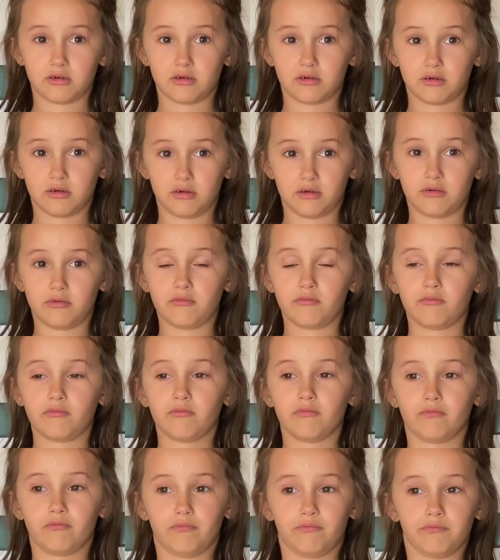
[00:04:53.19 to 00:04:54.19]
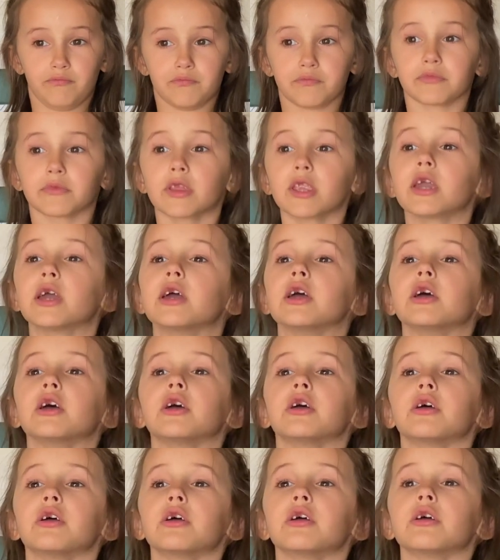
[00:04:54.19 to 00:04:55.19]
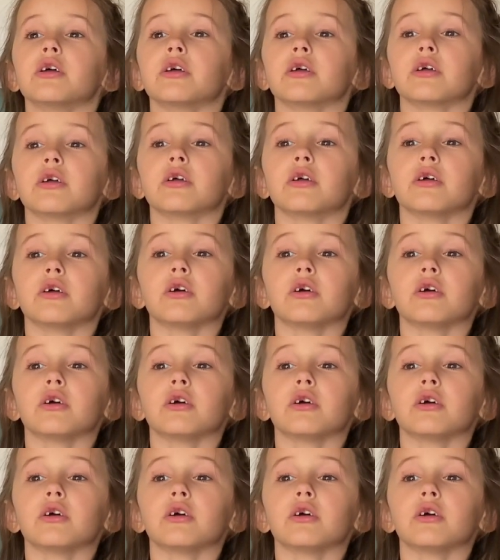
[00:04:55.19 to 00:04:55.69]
Who Has Seen the Wind by Christina Rossetti.